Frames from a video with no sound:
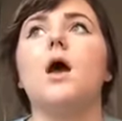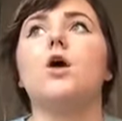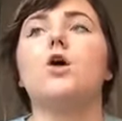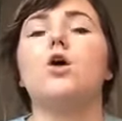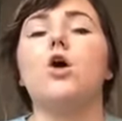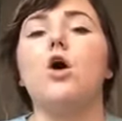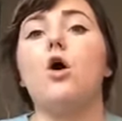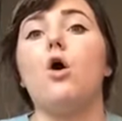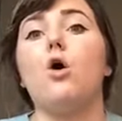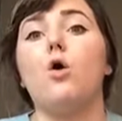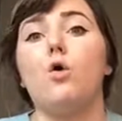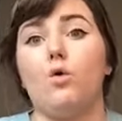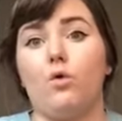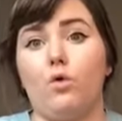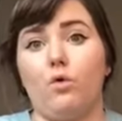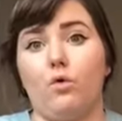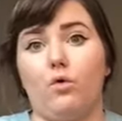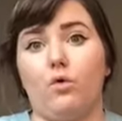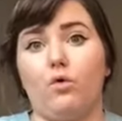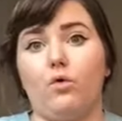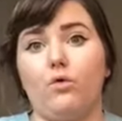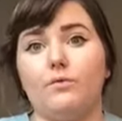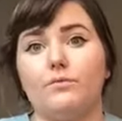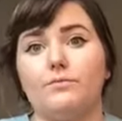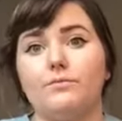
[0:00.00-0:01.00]

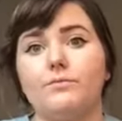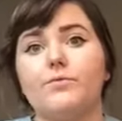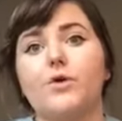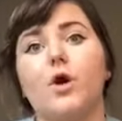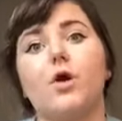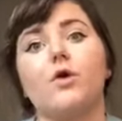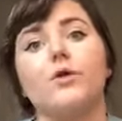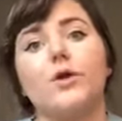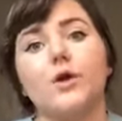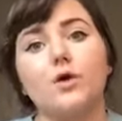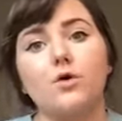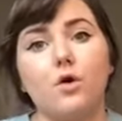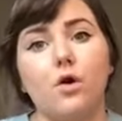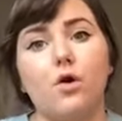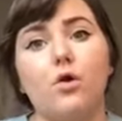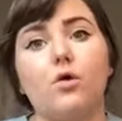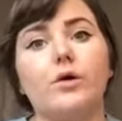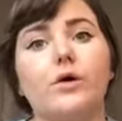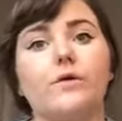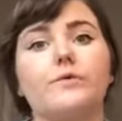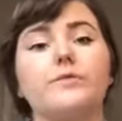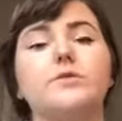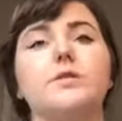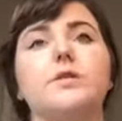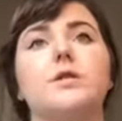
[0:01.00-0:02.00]
Cole, y'all know Cole,
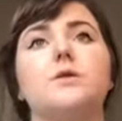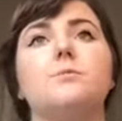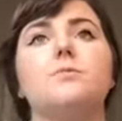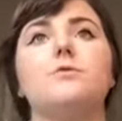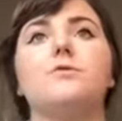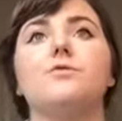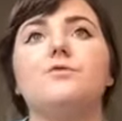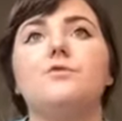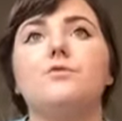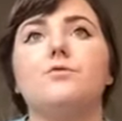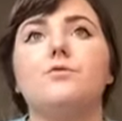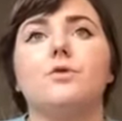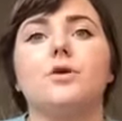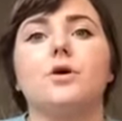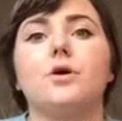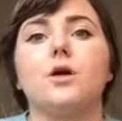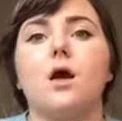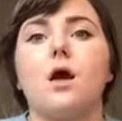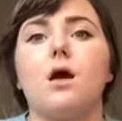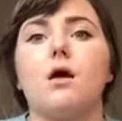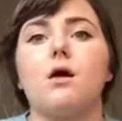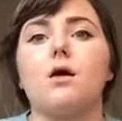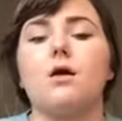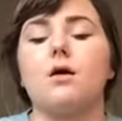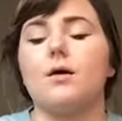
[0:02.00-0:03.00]
y'all seen him before,
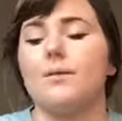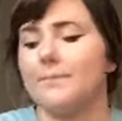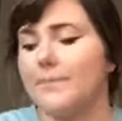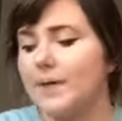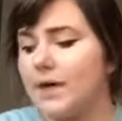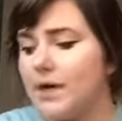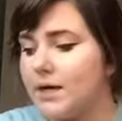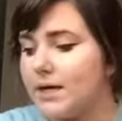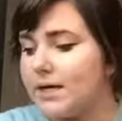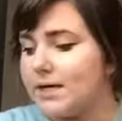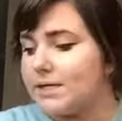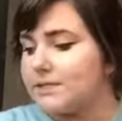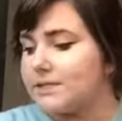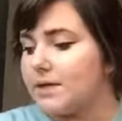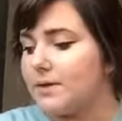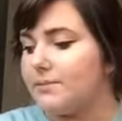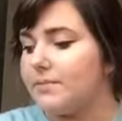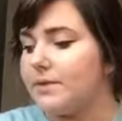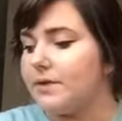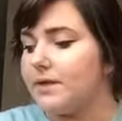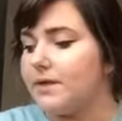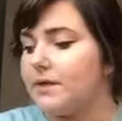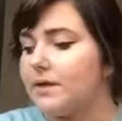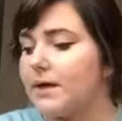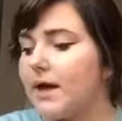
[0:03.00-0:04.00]

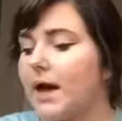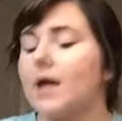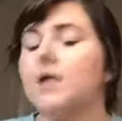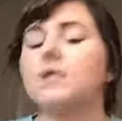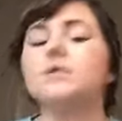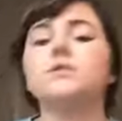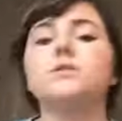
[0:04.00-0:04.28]
something kind